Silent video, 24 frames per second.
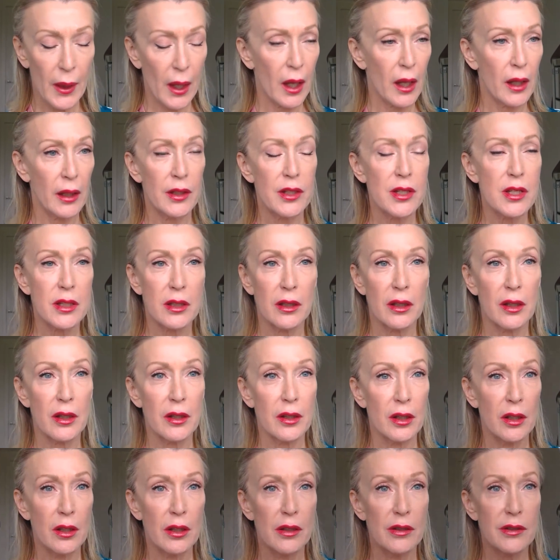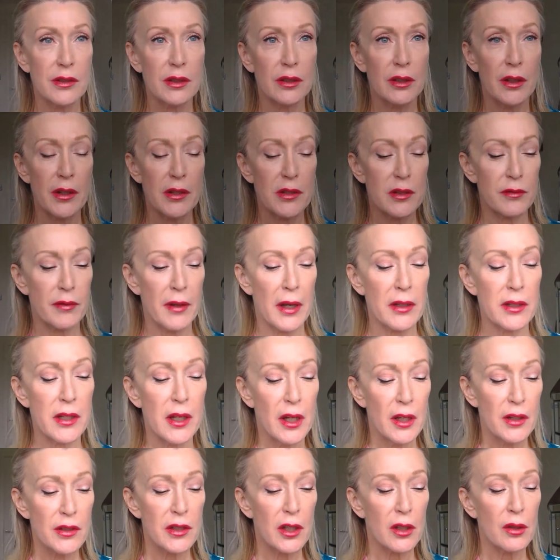And I think it's a nice effect.
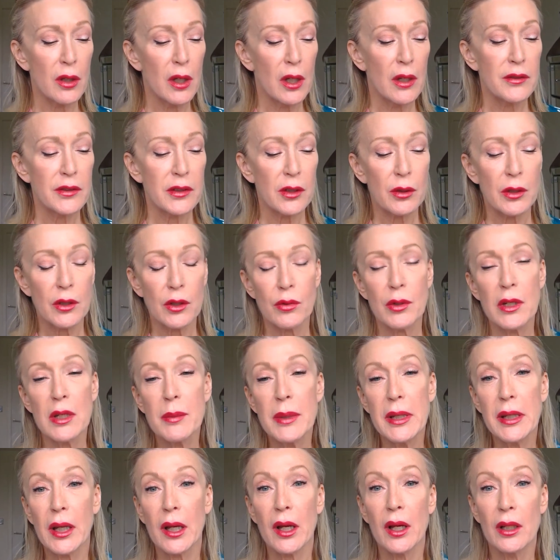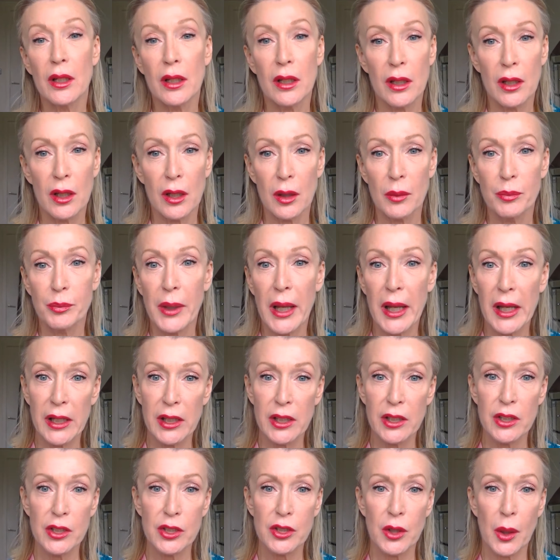So a creamy colour, a
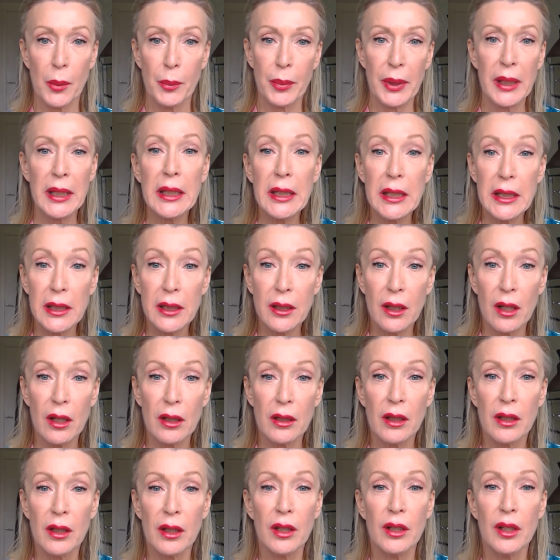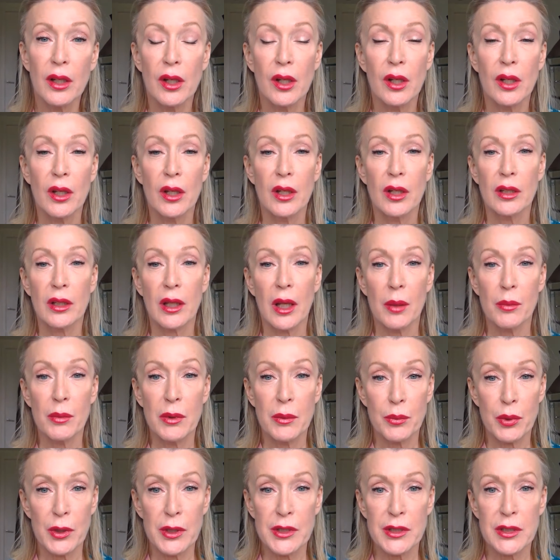beige, a pinky colour can be
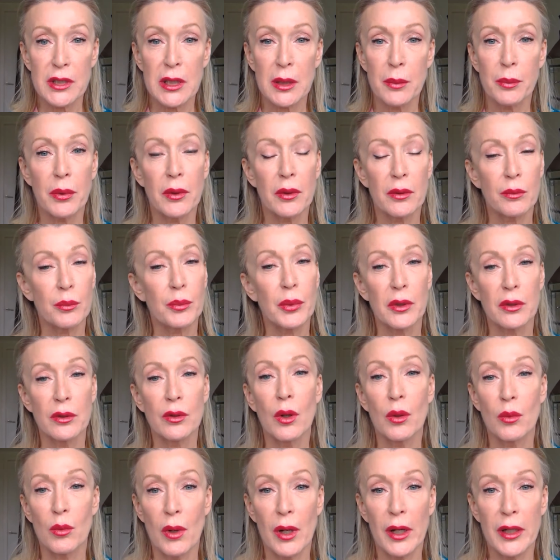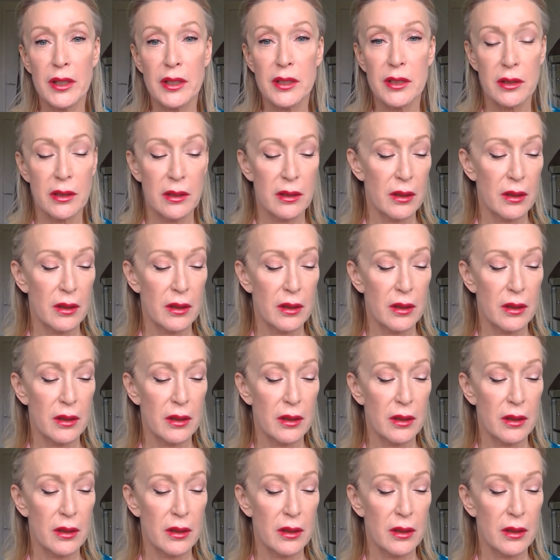pretty, but not white.